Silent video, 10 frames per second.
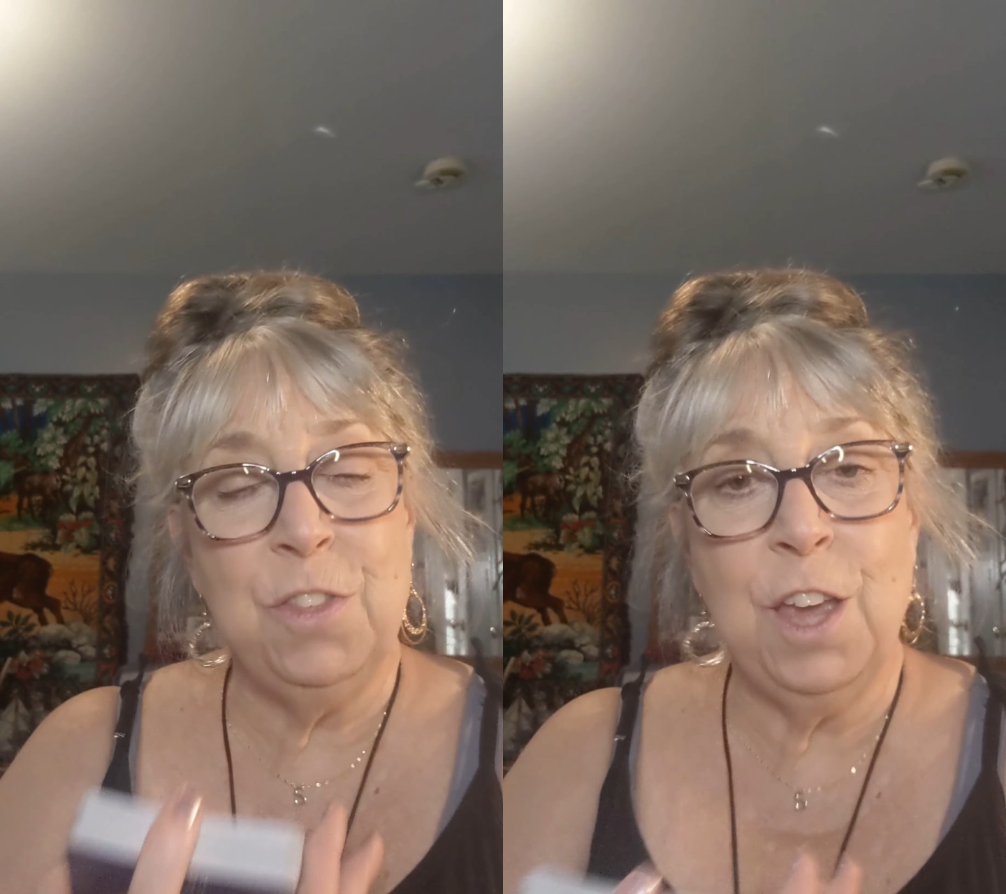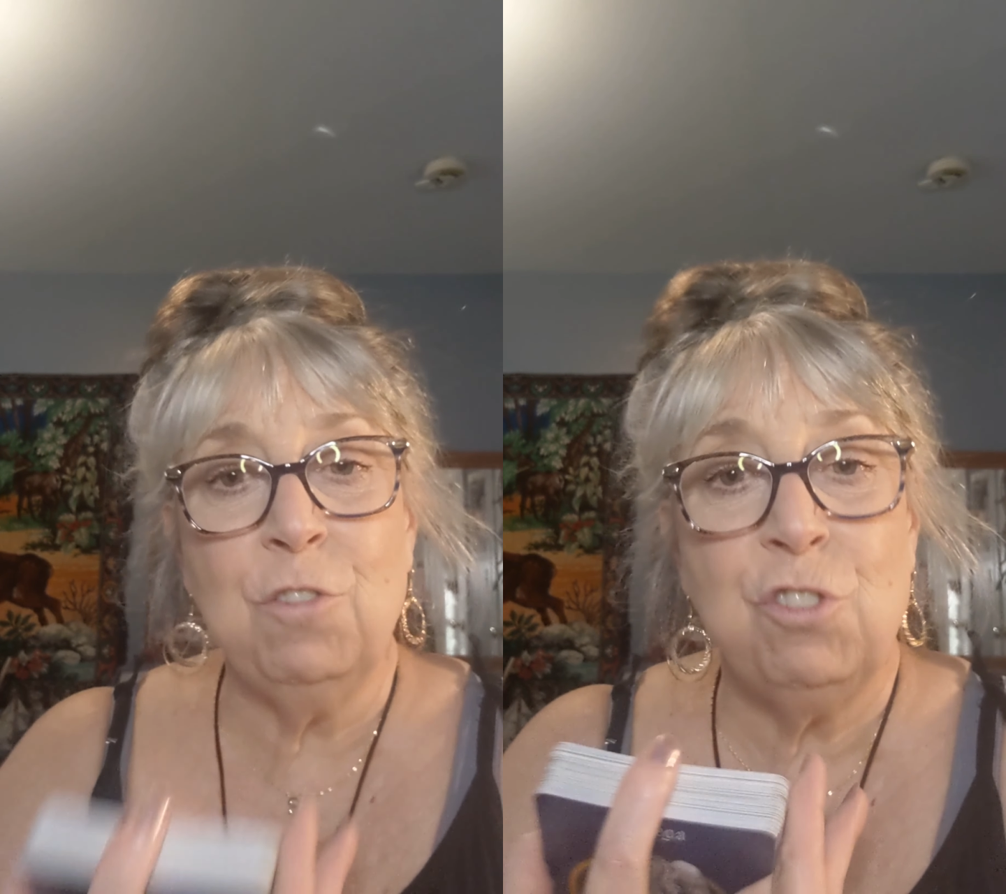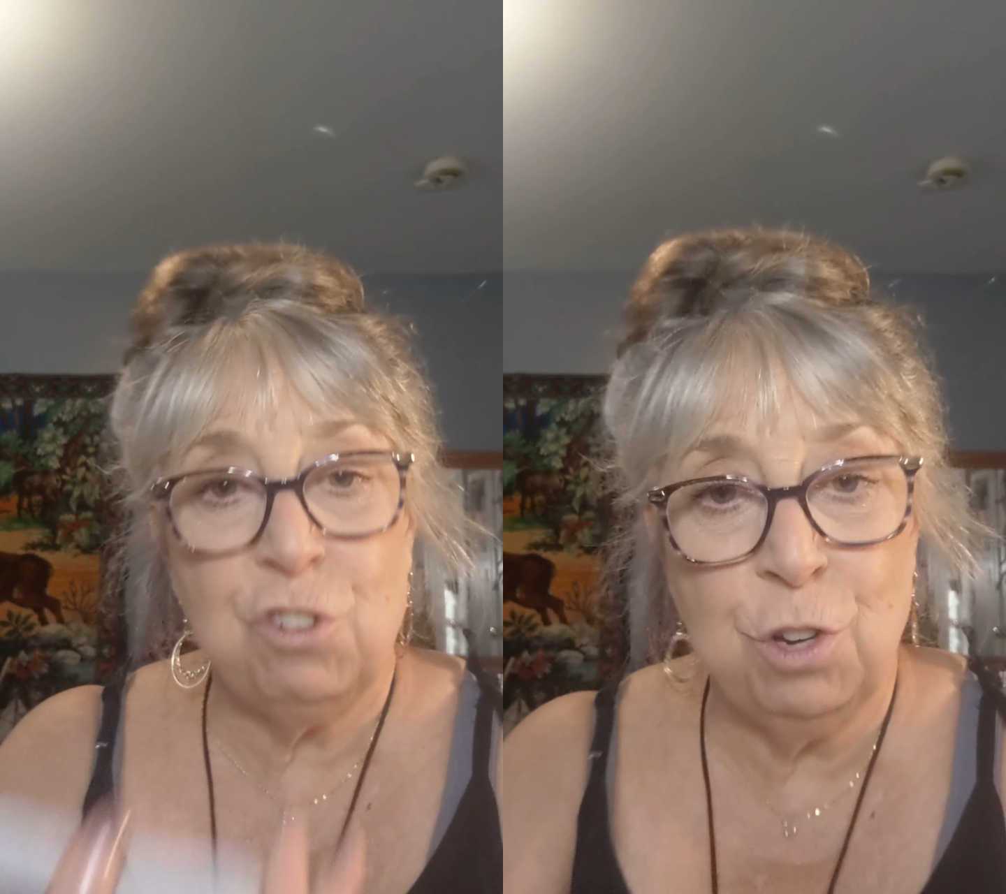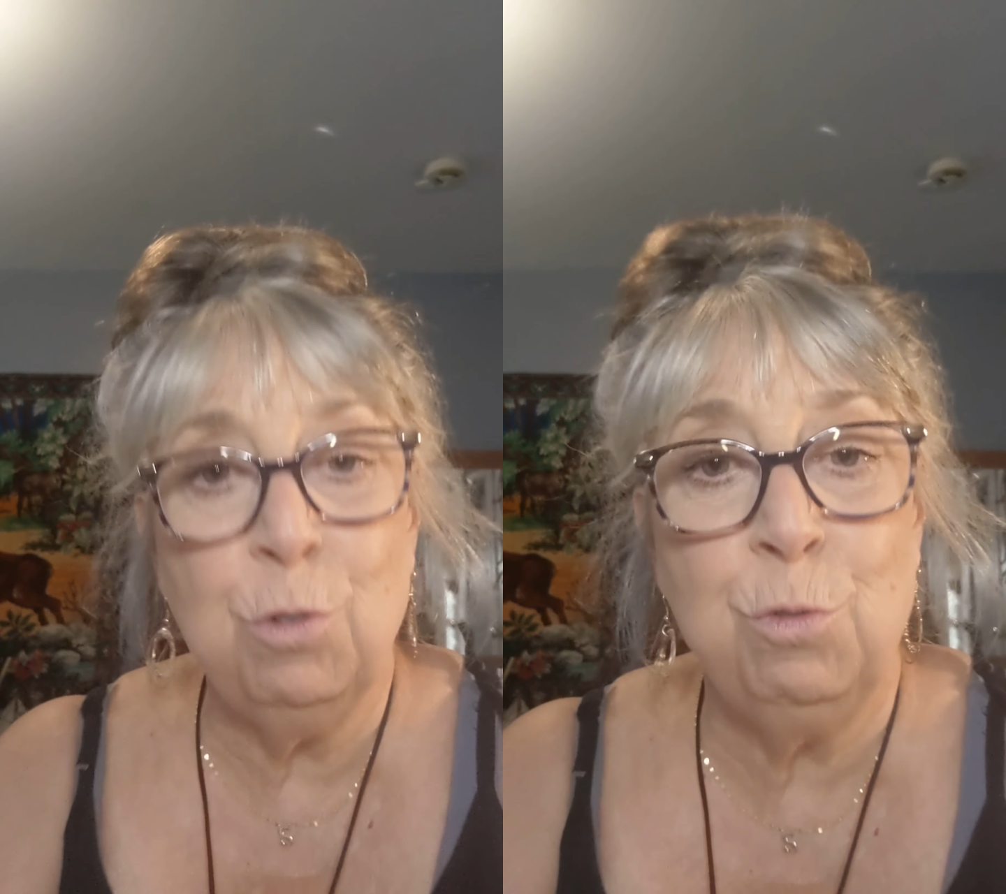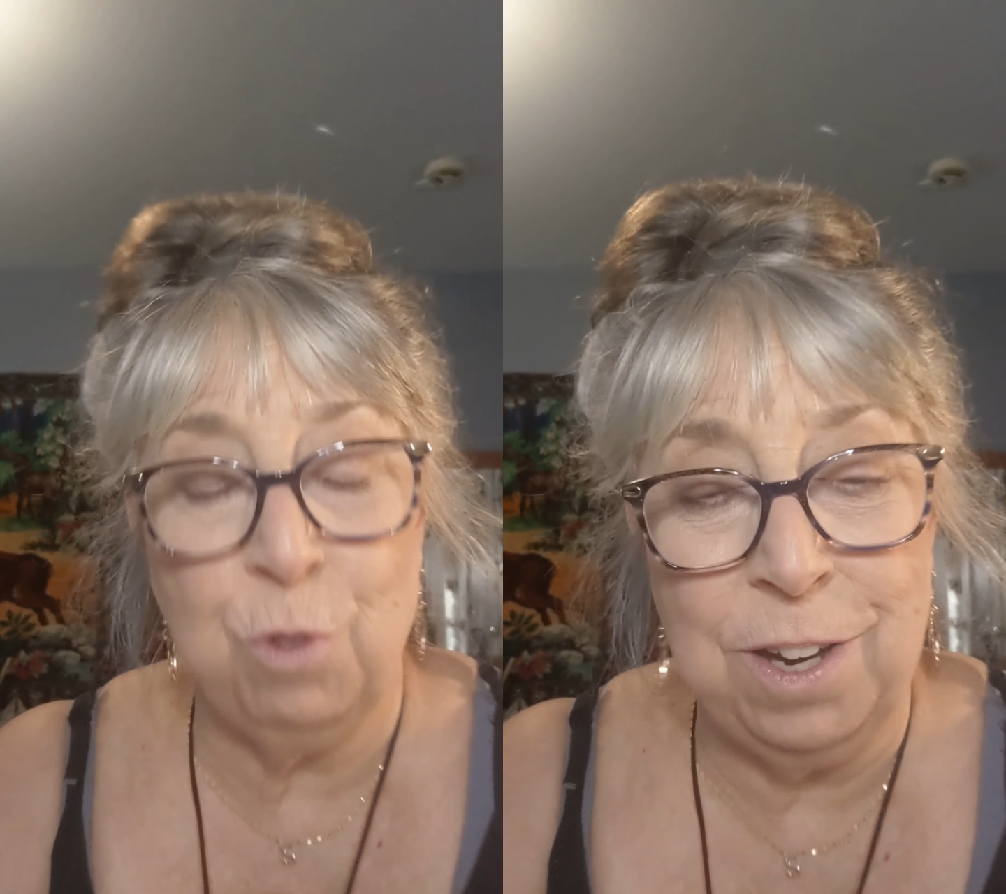their
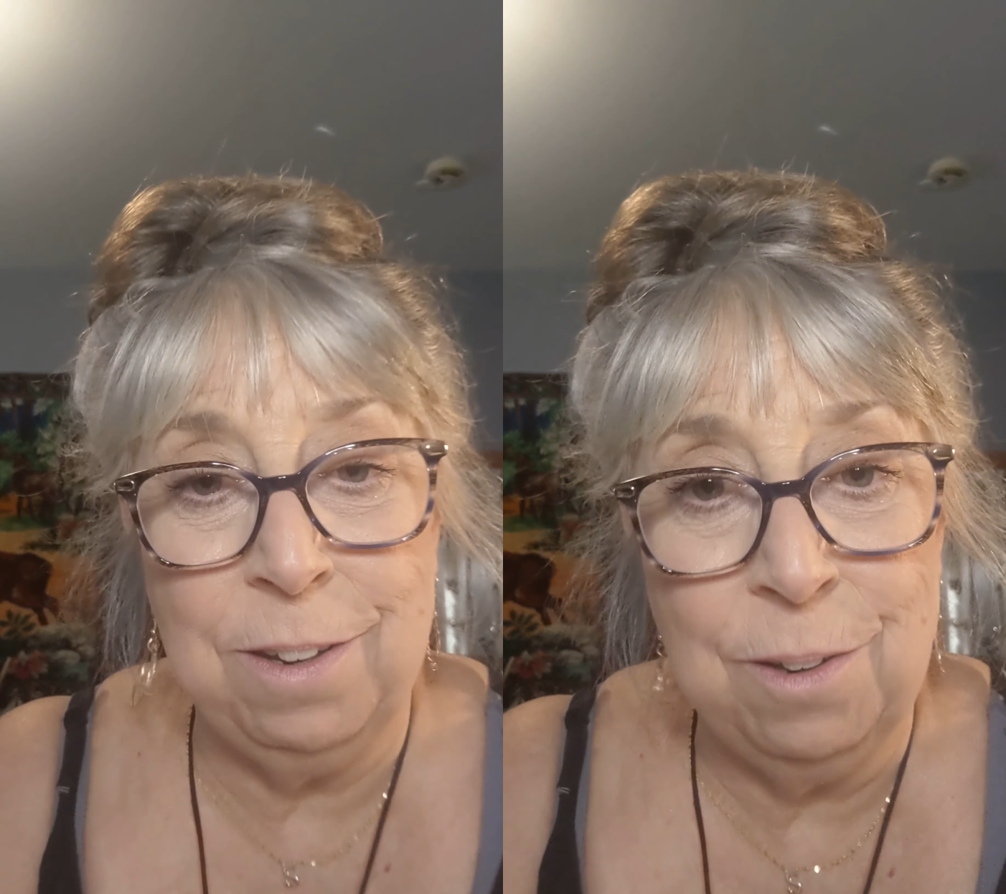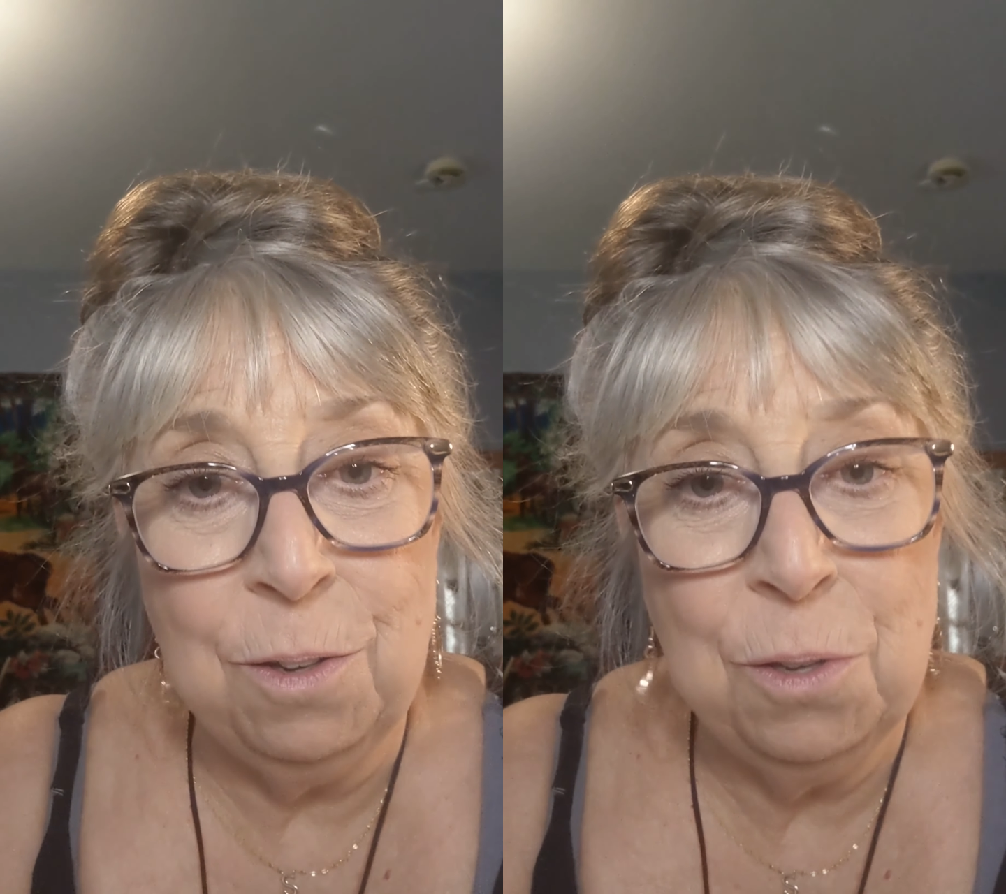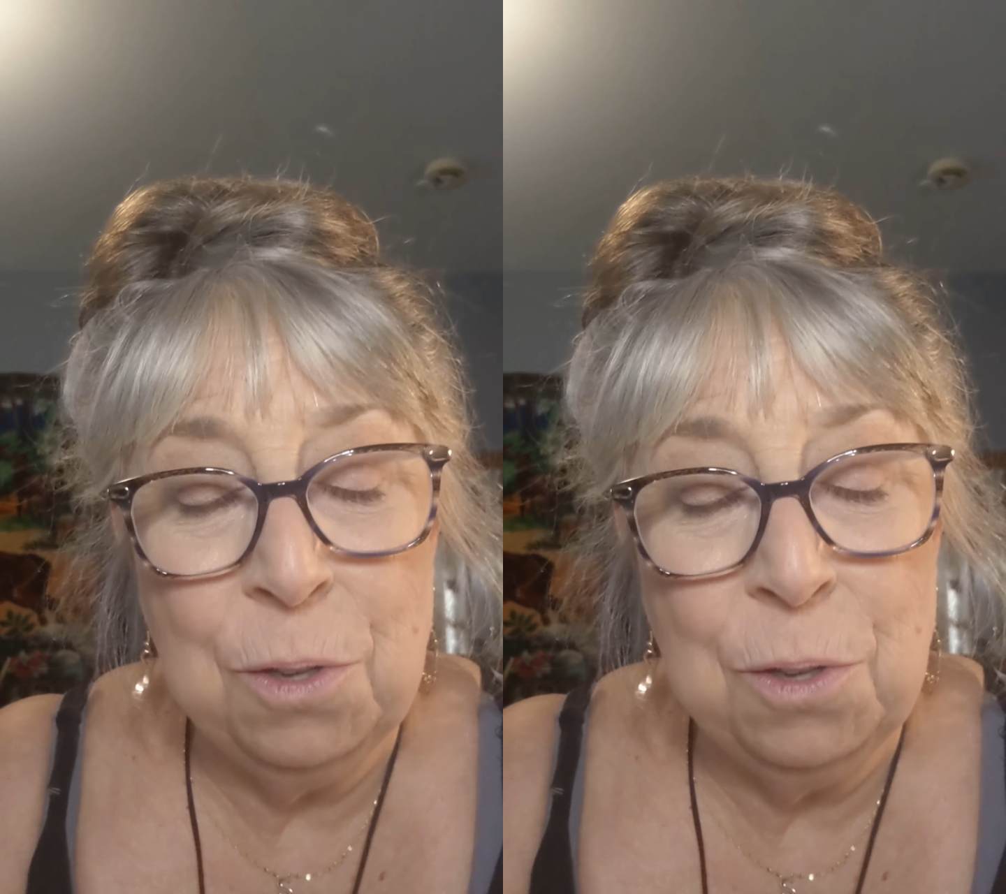children